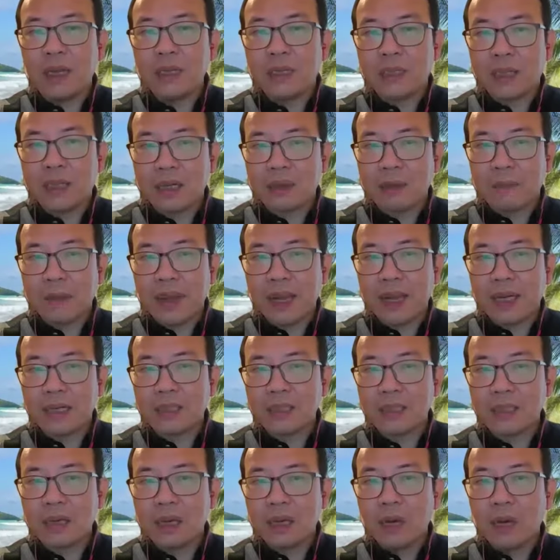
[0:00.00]

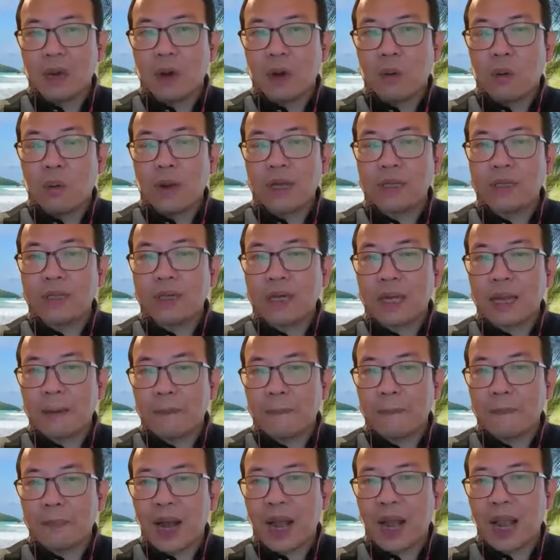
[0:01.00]
database with
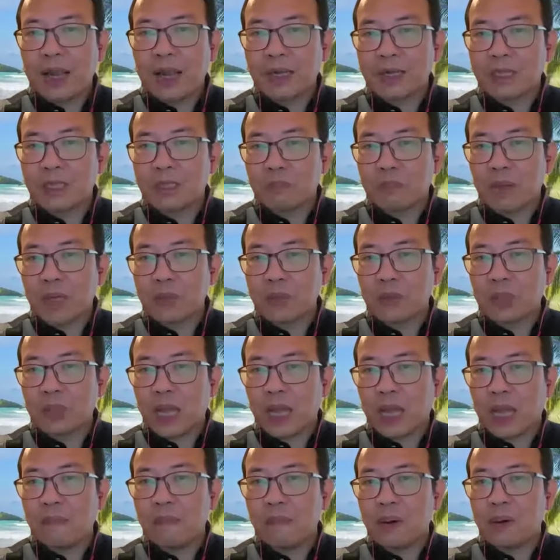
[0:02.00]
combined spatial,
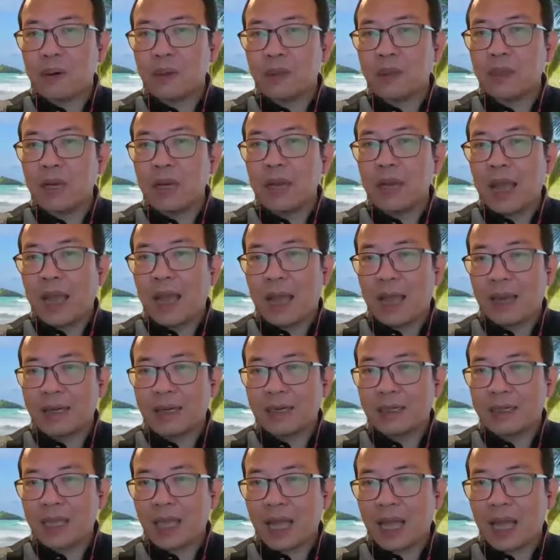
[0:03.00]
temporal,
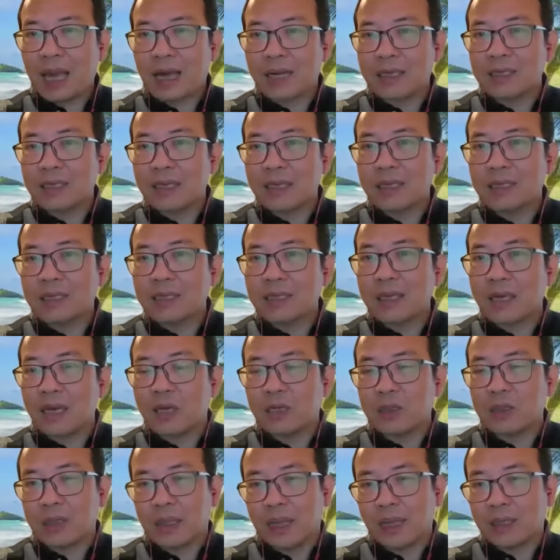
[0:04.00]
and text
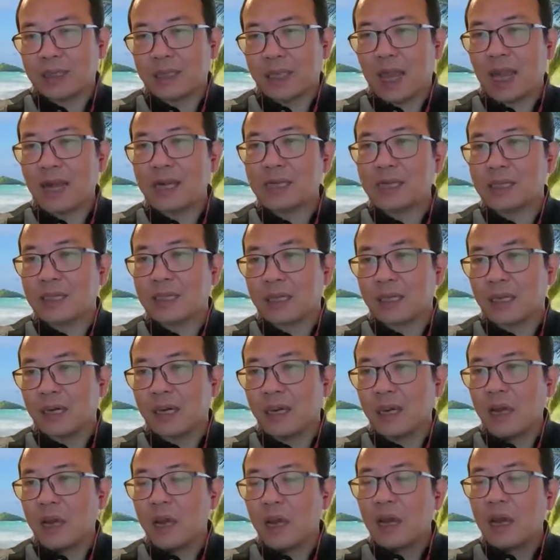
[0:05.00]
search indexing.
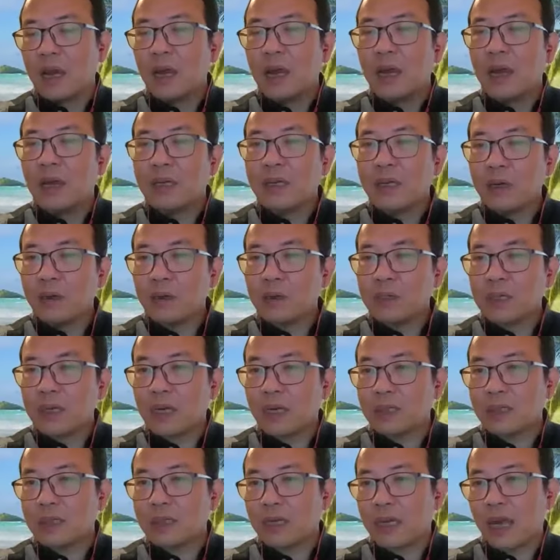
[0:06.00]

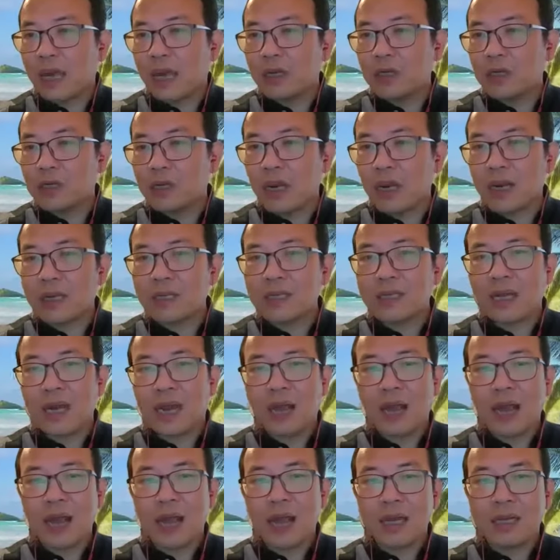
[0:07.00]
Users can drag
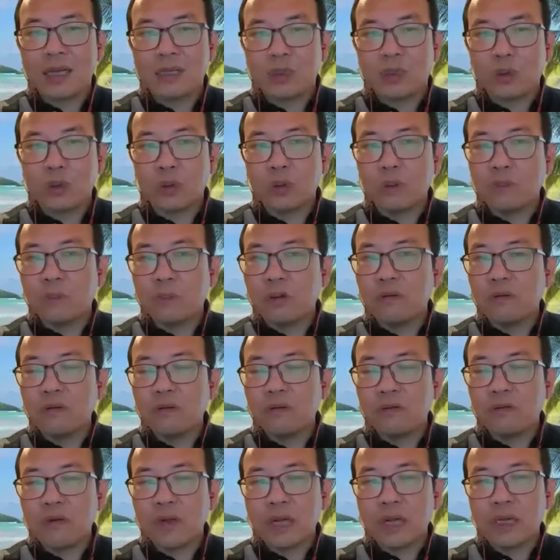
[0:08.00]
slides to
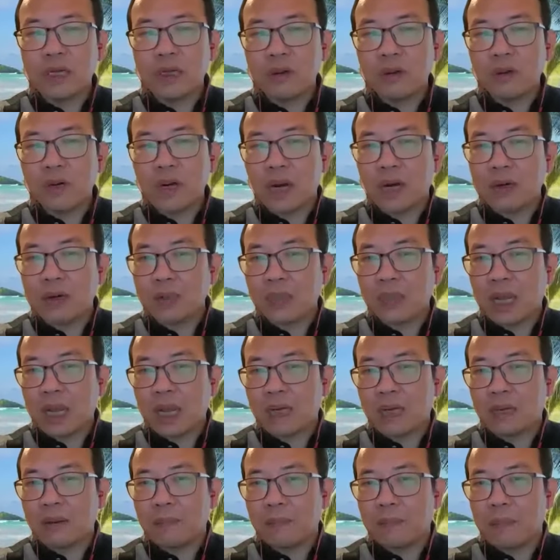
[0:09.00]
move video
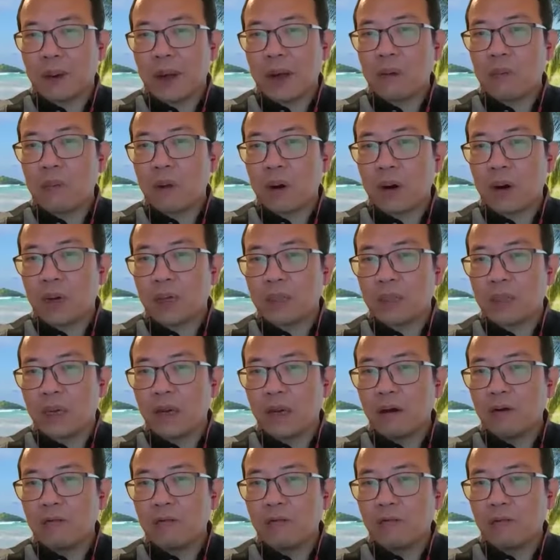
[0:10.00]
content backward,
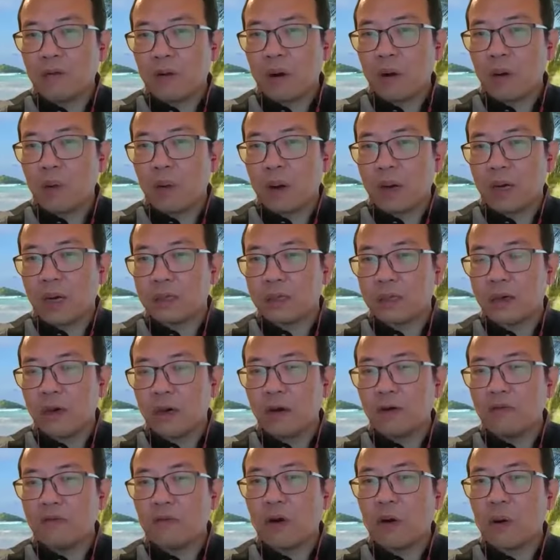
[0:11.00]
forward
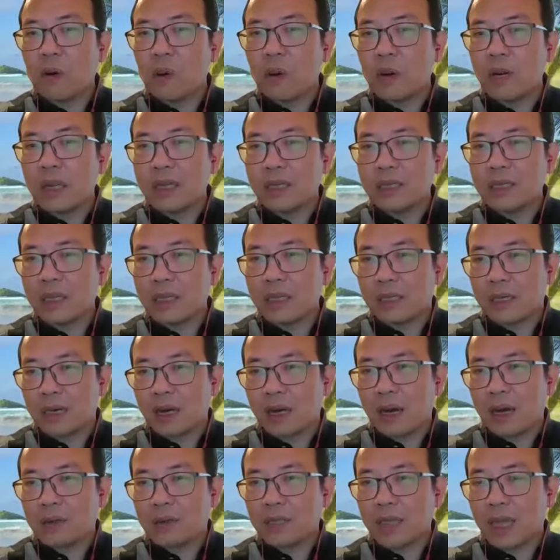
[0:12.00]
for related
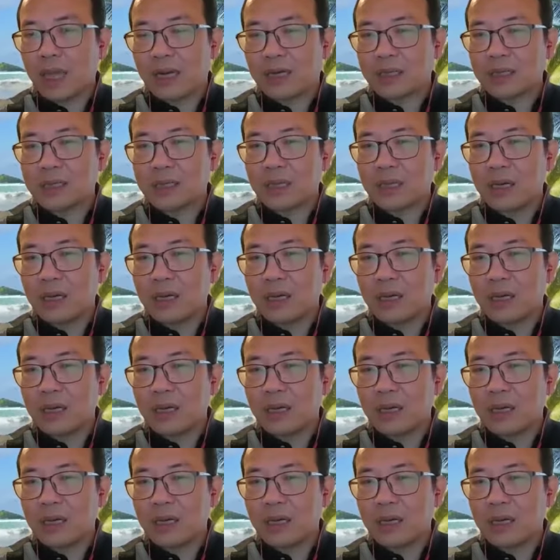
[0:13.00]
context.